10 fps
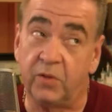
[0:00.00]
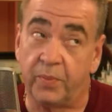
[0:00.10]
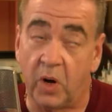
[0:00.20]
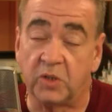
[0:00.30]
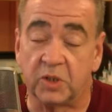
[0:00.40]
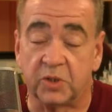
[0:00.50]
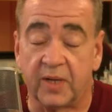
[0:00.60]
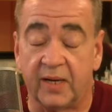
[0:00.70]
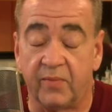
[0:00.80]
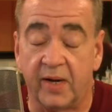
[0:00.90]
purchased or
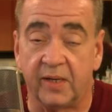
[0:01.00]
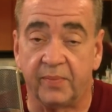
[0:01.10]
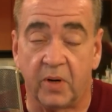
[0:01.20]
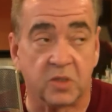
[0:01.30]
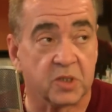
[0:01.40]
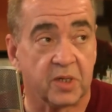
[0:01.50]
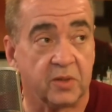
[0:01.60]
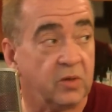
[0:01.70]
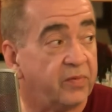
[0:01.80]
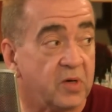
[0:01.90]
getting ready to purchase on
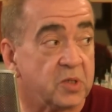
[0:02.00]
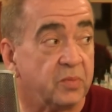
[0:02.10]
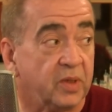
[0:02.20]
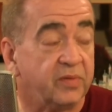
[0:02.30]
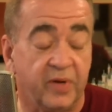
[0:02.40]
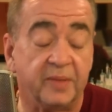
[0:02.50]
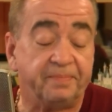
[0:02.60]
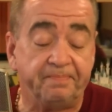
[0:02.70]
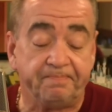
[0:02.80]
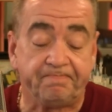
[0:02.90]
Universal Boulevard.
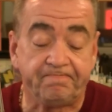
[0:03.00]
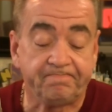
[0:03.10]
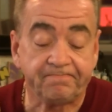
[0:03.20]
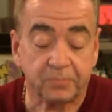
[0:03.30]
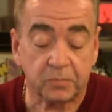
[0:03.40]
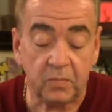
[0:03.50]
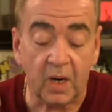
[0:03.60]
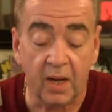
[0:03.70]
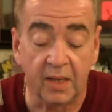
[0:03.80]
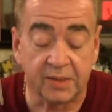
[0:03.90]
Mm-hmm.
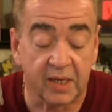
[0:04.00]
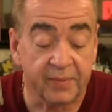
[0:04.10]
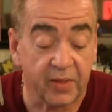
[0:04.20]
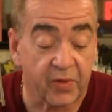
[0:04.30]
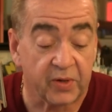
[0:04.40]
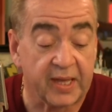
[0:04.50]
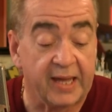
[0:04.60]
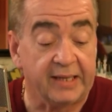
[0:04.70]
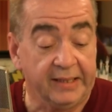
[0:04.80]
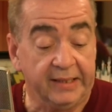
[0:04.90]
That's going to be a third
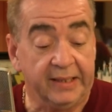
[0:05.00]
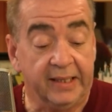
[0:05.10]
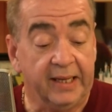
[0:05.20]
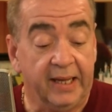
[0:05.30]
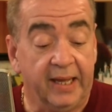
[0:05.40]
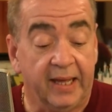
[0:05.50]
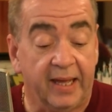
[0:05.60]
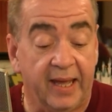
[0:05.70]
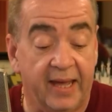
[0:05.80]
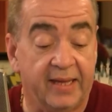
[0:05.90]
gate.
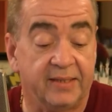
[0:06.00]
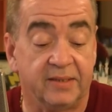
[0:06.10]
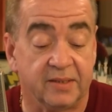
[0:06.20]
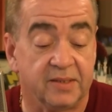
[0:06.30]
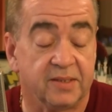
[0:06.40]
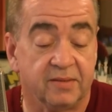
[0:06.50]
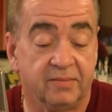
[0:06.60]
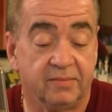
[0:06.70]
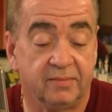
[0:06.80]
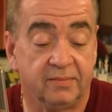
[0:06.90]
And
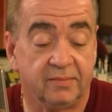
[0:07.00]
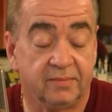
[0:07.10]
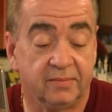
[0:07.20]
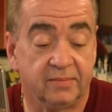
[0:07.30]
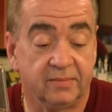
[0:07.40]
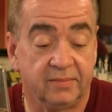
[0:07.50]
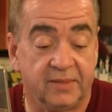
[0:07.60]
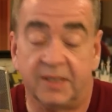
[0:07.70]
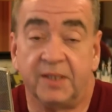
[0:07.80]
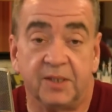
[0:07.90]

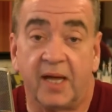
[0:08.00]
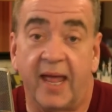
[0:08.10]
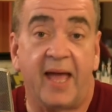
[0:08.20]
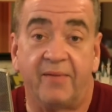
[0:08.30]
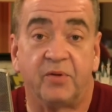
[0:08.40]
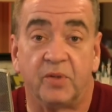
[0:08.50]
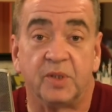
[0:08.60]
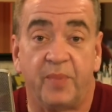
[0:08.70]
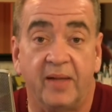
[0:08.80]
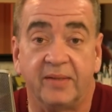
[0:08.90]
Disney's going to have to
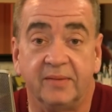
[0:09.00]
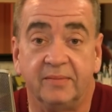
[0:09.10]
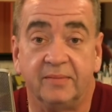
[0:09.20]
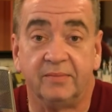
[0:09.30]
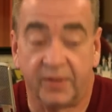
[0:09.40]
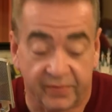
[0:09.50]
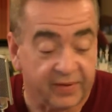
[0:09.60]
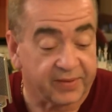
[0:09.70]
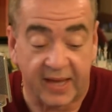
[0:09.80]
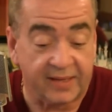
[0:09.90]
respond with a
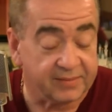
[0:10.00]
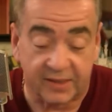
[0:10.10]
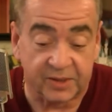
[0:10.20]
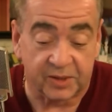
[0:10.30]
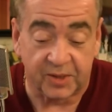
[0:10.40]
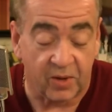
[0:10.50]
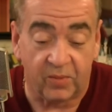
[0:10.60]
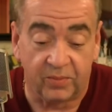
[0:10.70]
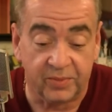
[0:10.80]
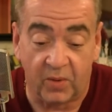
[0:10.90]
fifth gate. There's just
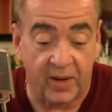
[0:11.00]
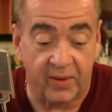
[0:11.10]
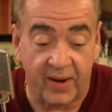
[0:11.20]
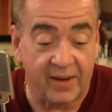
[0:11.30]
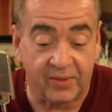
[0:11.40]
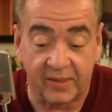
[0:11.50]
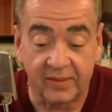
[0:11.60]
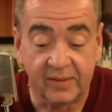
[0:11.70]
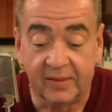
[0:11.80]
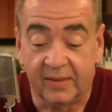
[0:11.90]
no way around it.
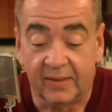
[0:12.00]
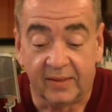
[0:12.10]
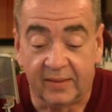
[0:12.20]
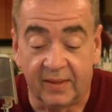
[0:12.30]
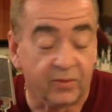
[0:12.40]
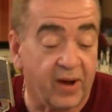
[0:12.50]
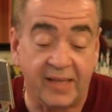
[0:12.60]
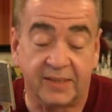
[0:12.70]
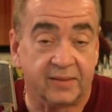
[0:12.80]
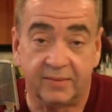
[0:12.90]
Now,
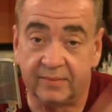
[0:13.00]
granted,